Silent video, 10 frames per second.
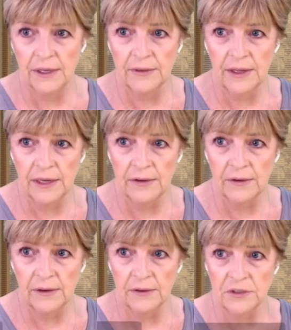And there you
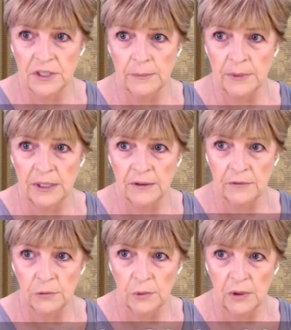go, Jamie. You're
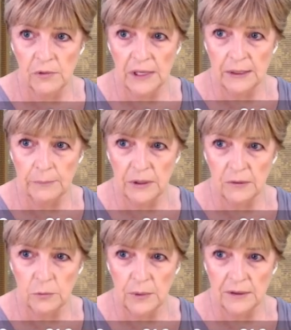already
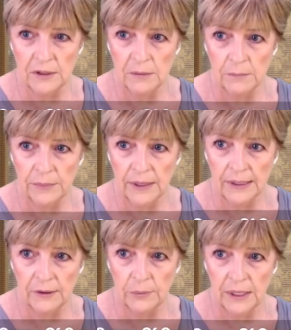being welcomed
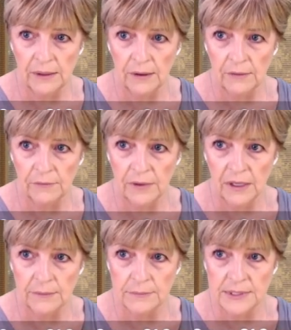by Queen of
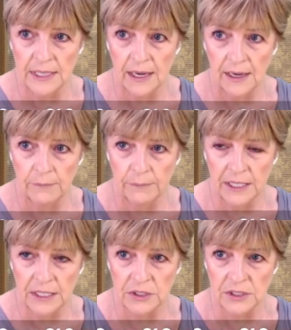Cups and
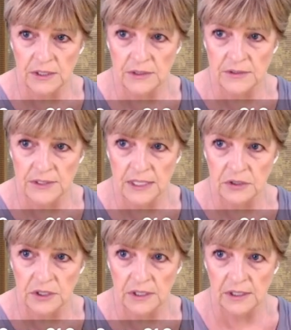Passionate
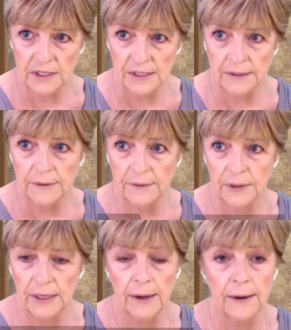Sagittarius.
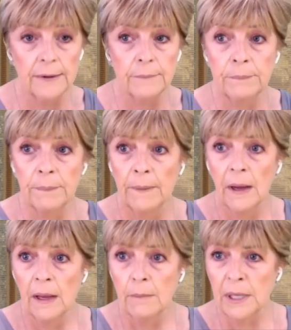Okay.
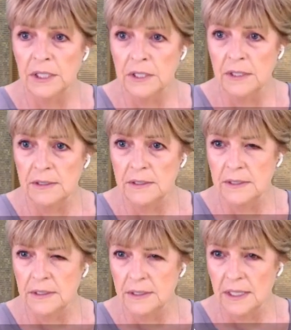Passionate
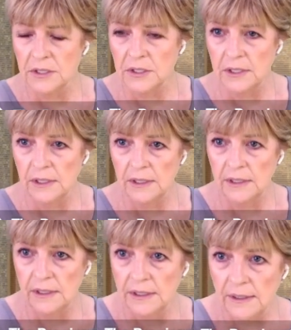
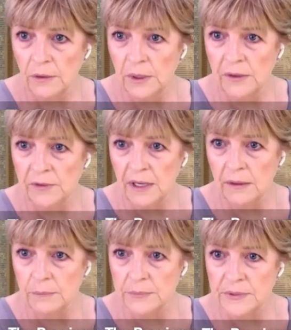Sagittarius. Queen of
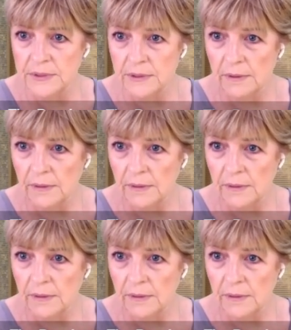Cups.